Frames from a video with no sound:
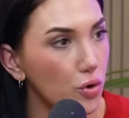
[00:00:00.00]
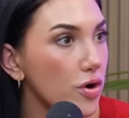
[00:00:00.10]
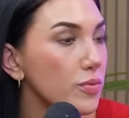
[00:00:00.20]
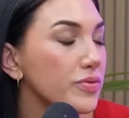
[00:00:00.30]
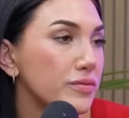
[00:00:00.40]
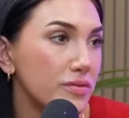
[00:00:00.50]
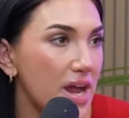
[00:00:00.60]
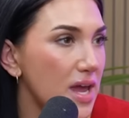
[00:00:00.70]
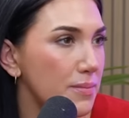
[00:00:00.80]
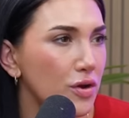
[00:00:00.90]
board with the
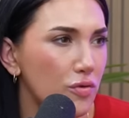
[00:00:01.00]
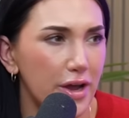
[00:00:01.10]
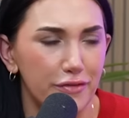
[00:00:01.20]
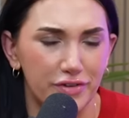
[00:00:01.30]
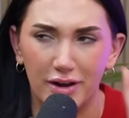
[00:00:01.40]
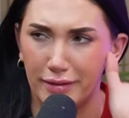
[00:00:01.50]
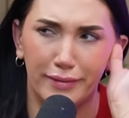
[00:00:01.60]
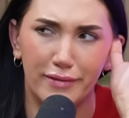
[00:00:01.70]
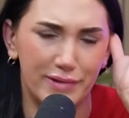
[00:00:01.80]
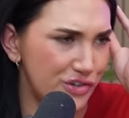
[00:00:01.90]
name engraved on it. I
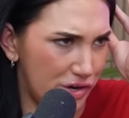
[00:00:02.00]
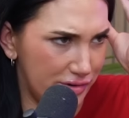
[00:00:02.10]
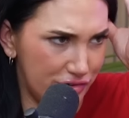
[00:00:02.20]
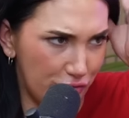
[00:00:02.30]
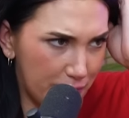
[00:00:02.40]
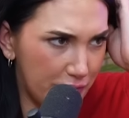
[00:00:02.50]
love that shit. Don't get